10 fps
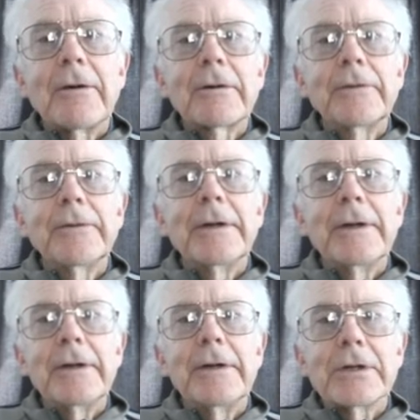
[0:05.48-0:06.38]

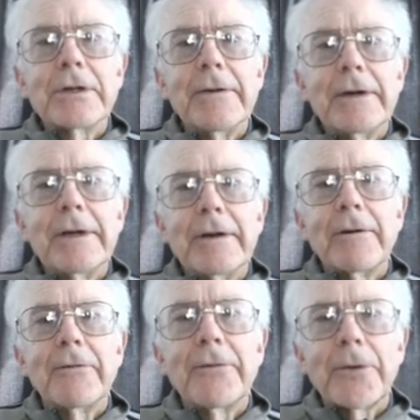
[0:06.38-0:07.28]
Oxford Dictionary
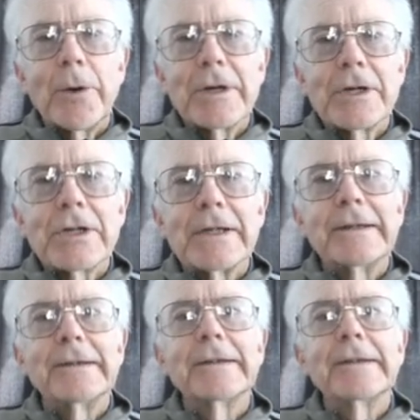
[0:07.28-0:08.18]
of
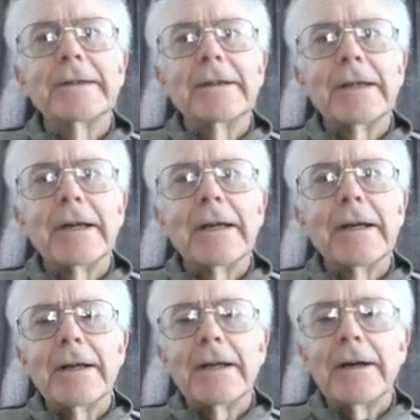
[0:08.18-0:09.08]
Quotations.
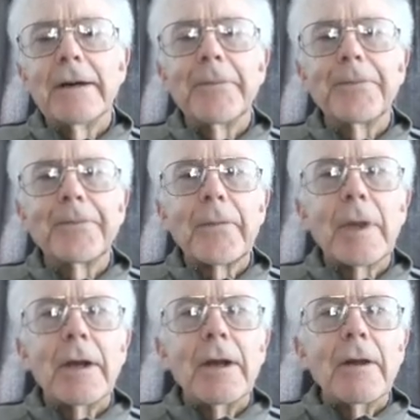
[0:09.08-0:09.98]
And um,
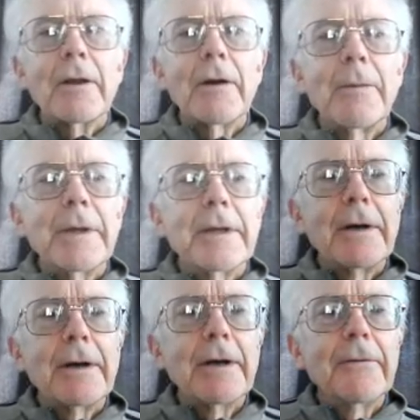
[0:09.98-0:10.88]
copy
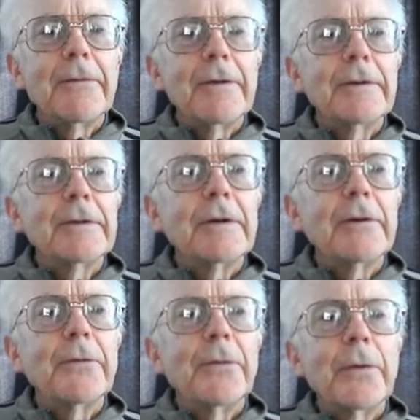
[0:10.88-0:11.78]
that I have is
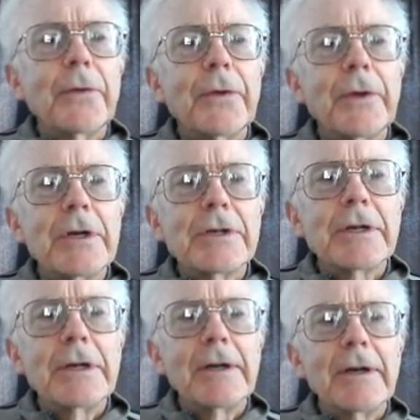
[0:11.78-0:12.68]
the fourth
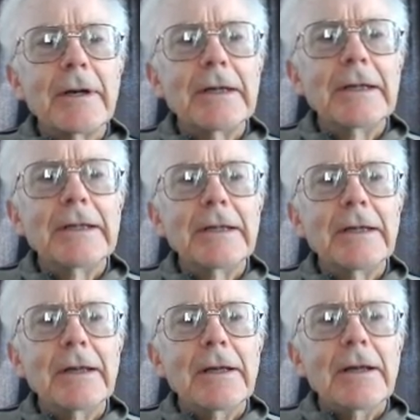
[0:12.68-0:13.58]
edition,
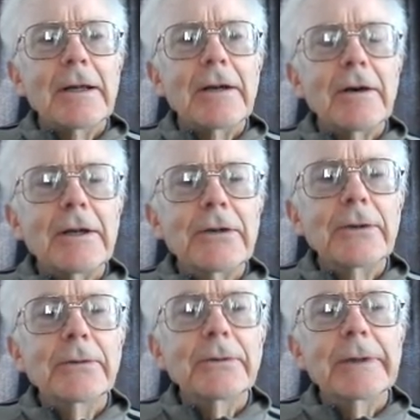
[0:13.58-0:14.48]

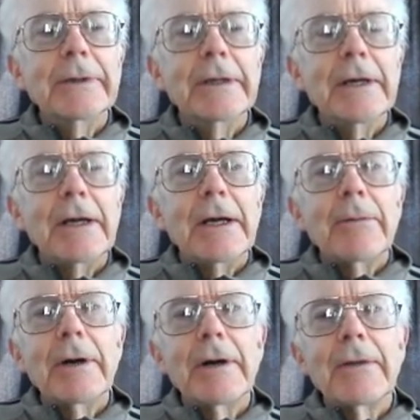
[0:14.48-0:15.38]
1992.
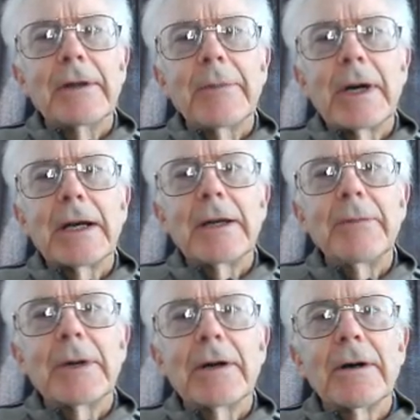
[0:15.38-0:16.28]
Well, that's partly
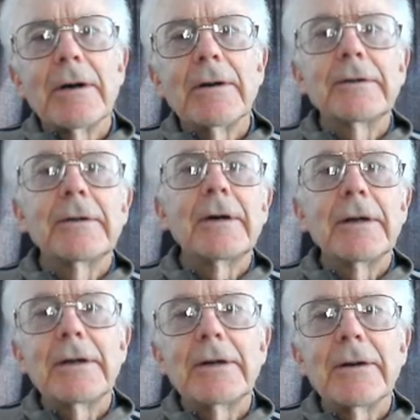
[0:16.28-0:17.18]
because
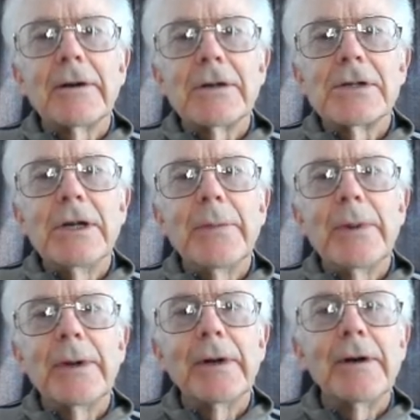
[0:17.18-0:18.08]
I got it cheap
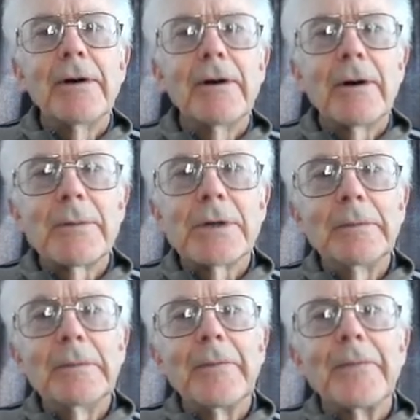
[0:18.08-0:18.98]
in an op shop.